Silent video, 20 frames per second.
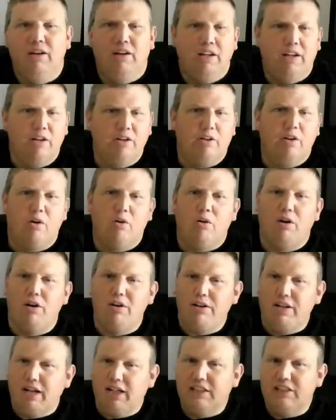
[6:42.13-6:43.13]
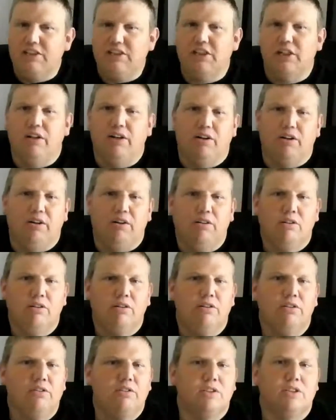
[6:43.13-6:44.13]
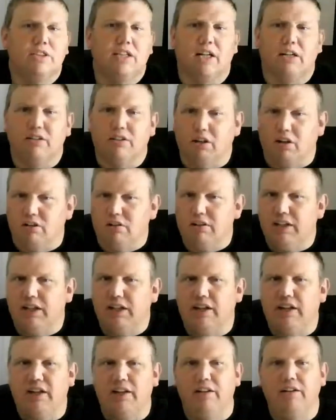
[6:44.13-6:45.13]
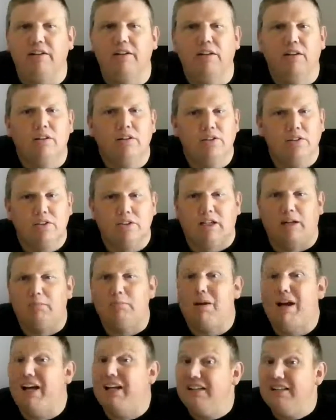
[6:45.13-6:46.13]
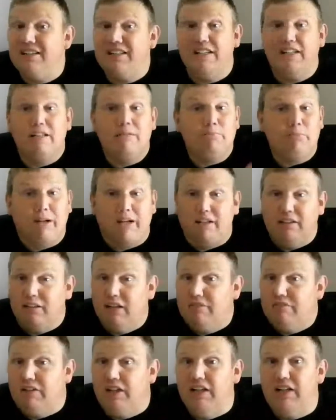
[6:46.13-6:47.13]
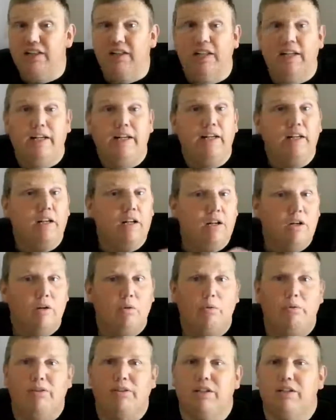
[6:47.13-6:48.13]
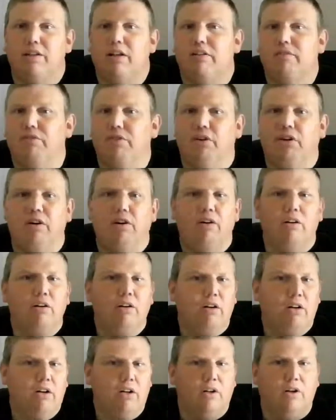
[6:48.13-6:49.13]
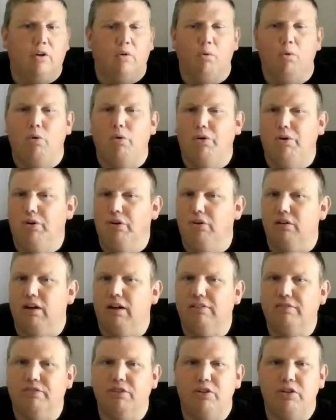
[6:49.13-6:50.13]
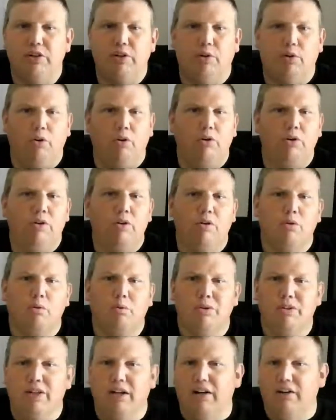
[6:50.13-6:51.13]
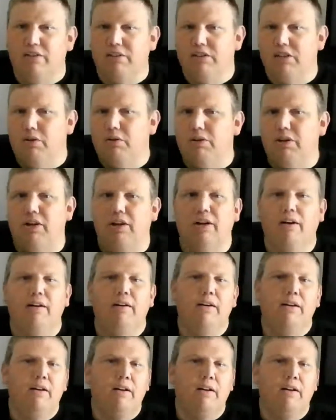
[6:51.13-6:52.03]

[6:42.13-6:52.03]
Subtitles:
He'll go on next year, just like Kurt did, just like Peyton did. Peyton left Indy, went to Denver. Kurt Warner left New York, went to Arizona.